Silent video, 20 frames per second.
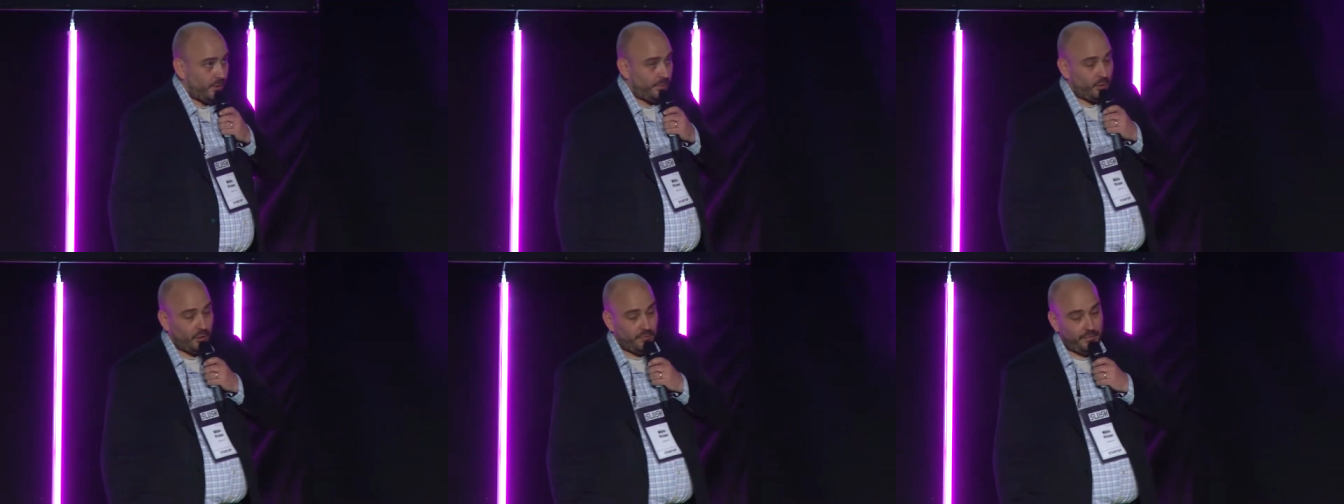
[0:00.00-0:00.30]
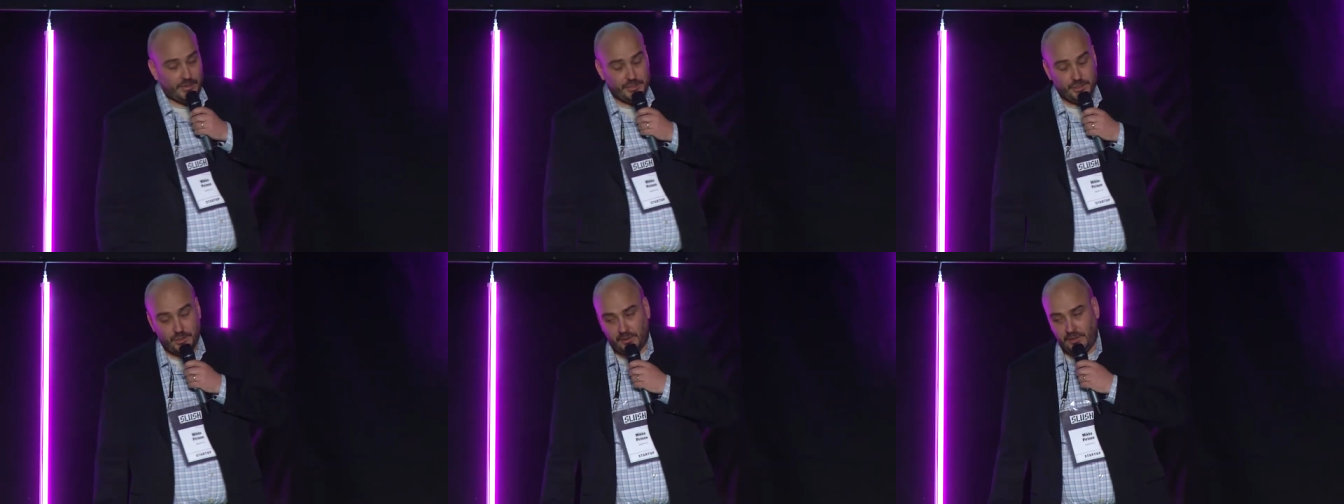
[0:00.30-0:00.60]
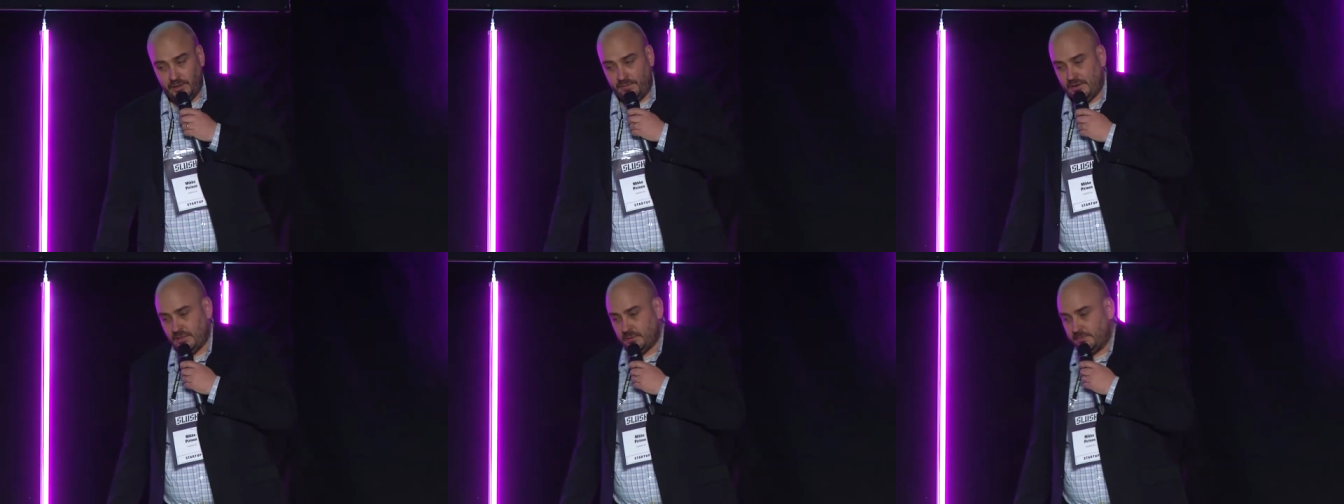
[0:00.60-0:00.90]
professional
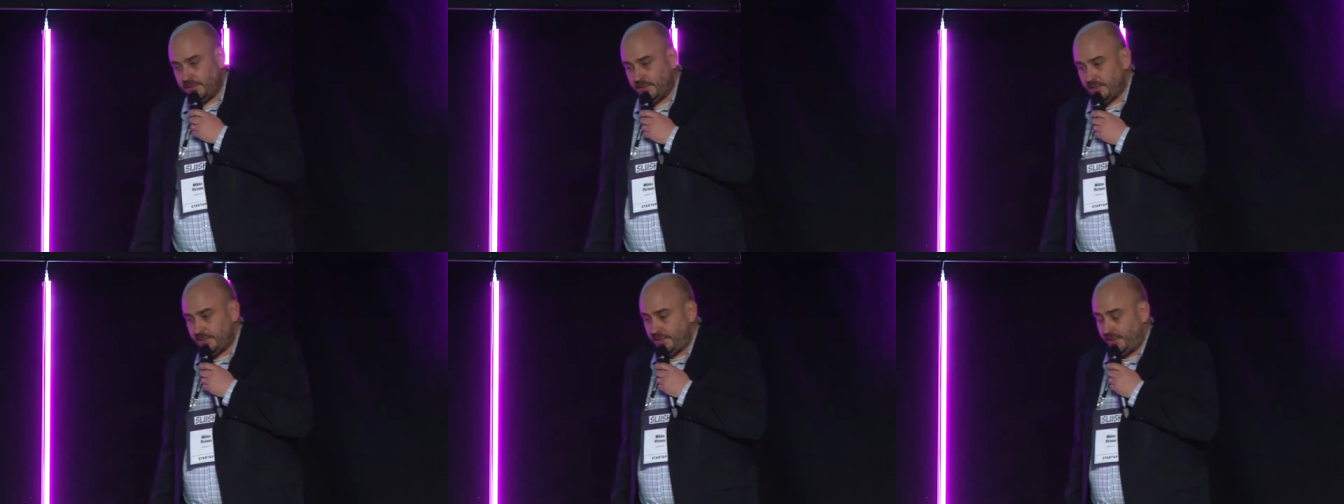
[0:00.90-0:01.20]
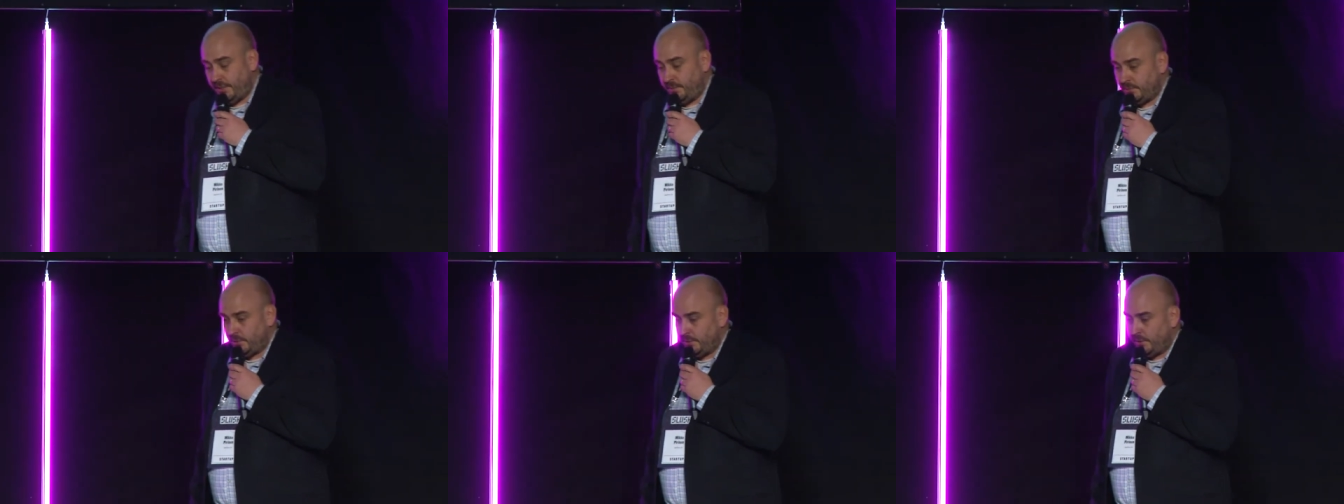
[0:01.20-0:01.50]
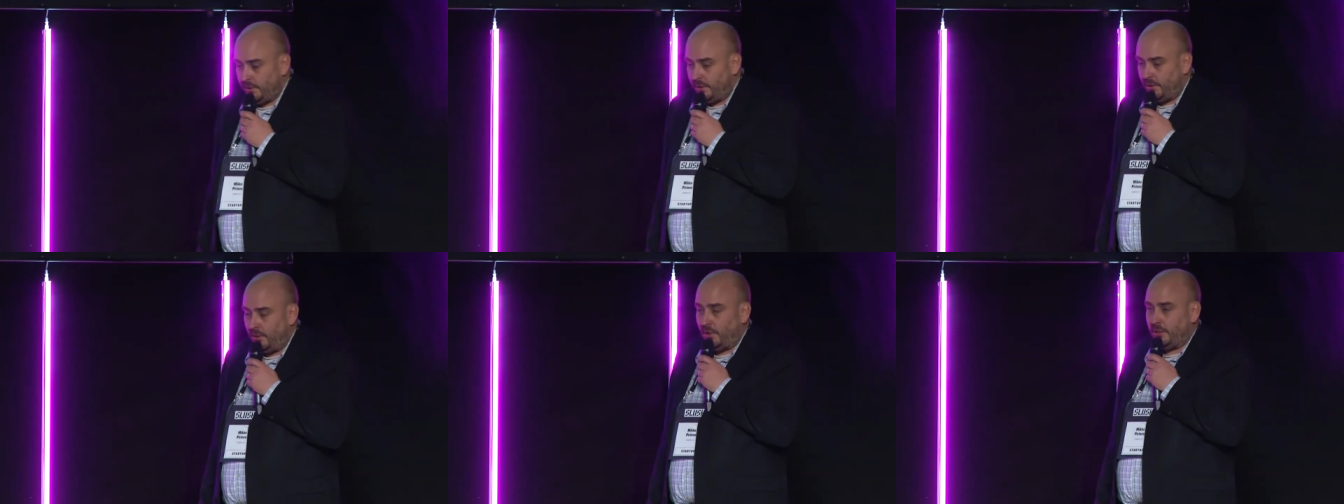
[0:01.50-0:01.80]
investment teams
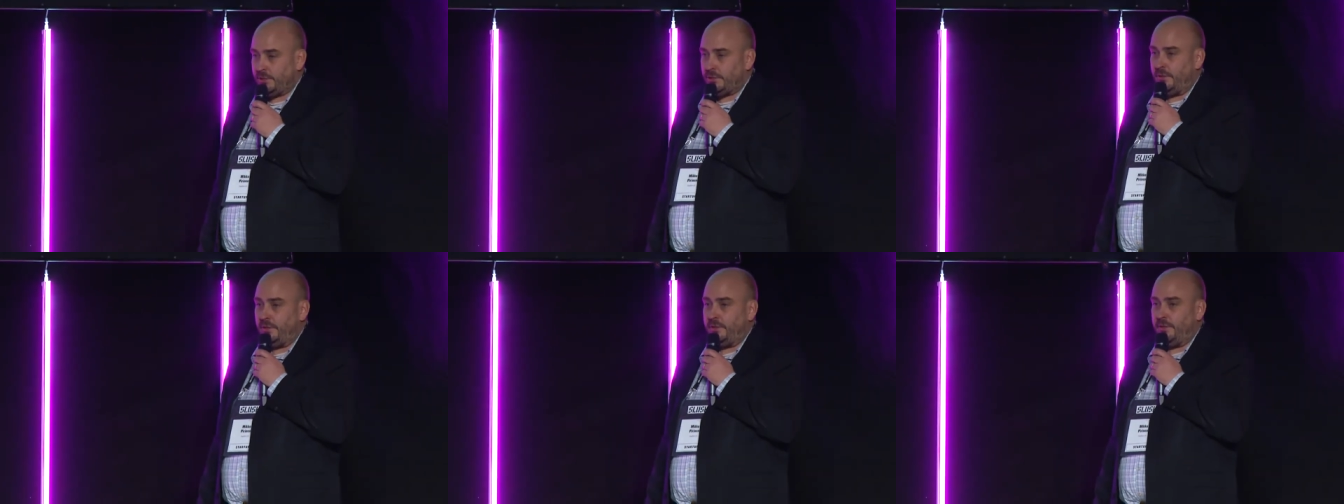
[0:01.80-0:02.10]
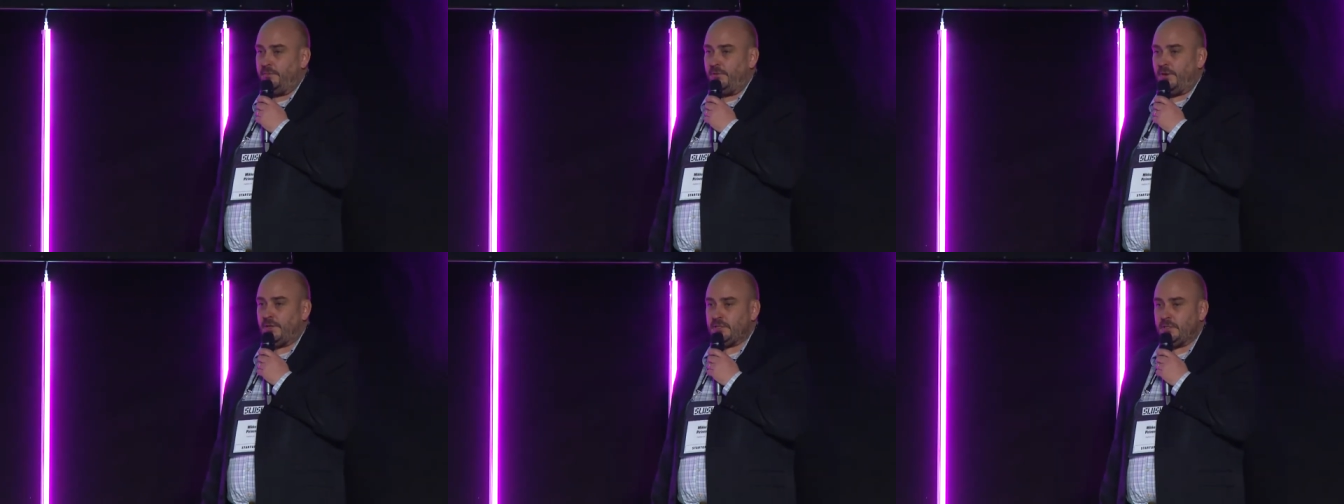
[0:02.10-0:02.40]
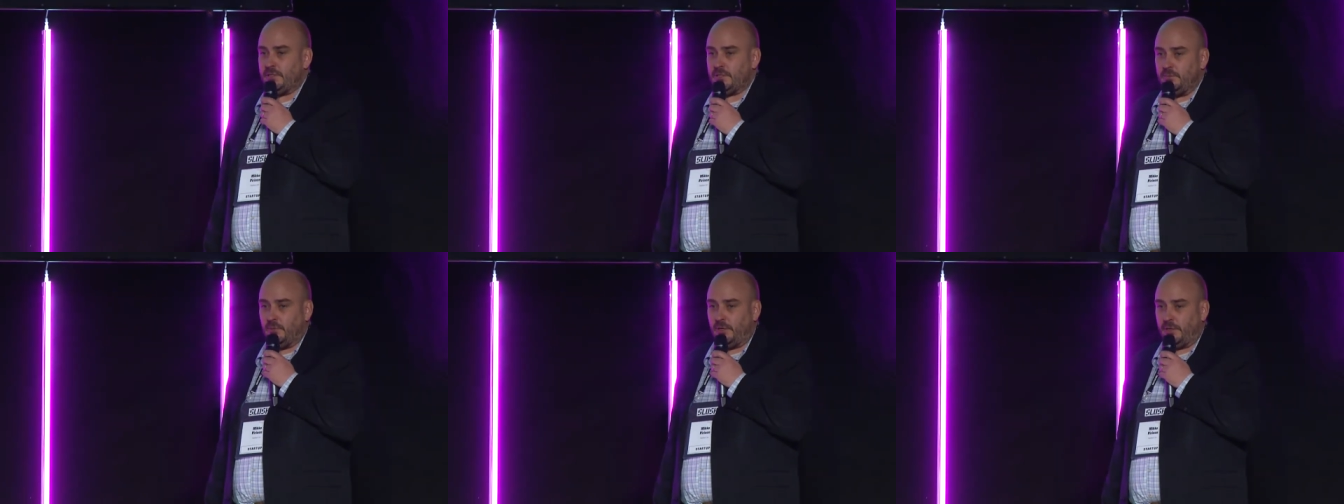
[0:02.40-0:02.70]
in the alternative
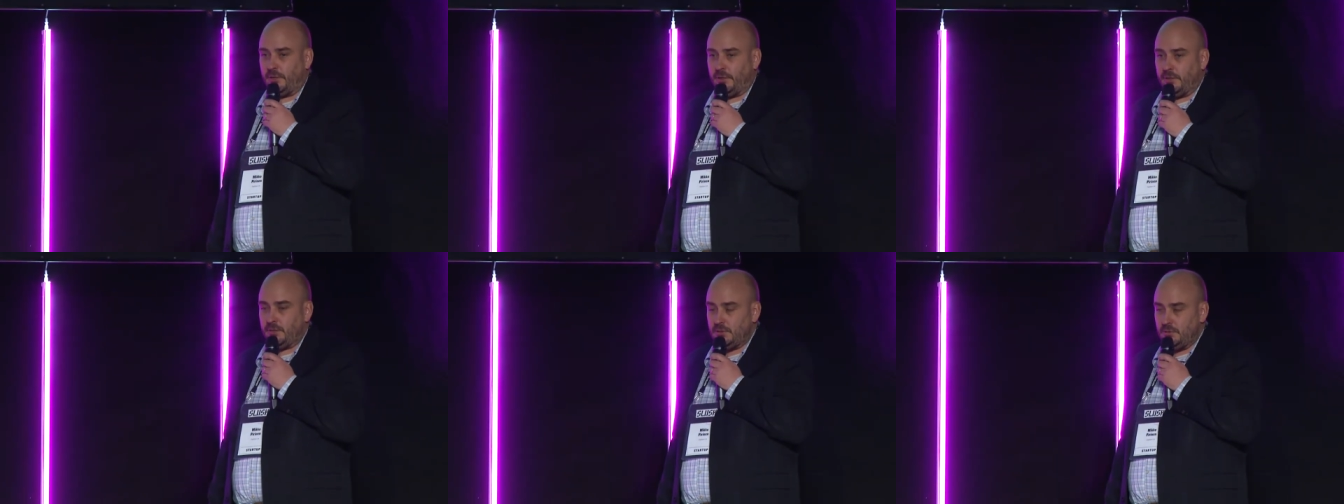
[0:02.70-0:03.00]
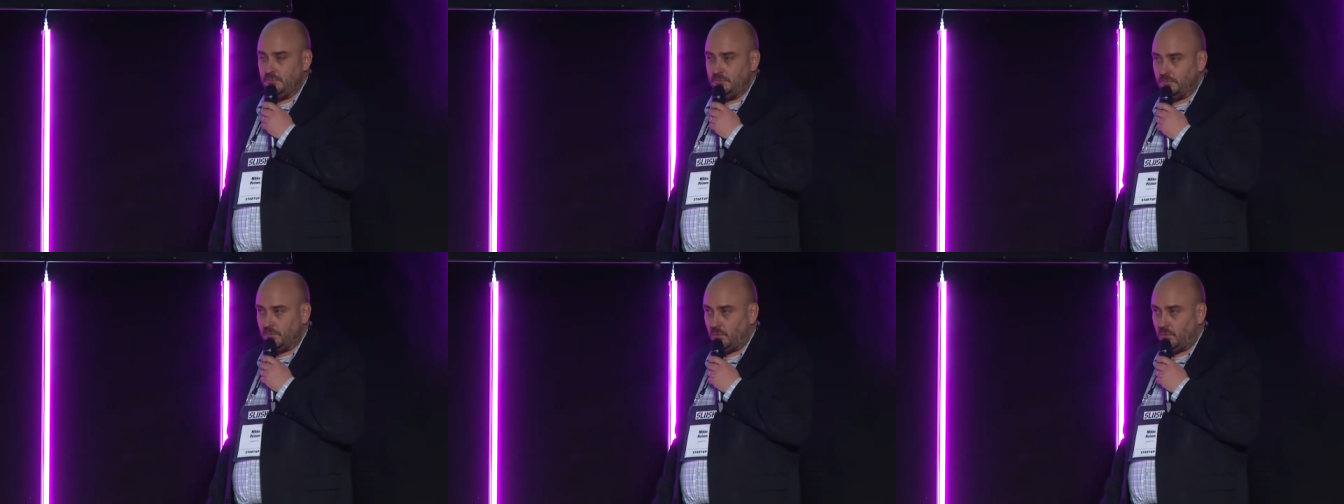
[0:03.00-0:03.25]
assets markets.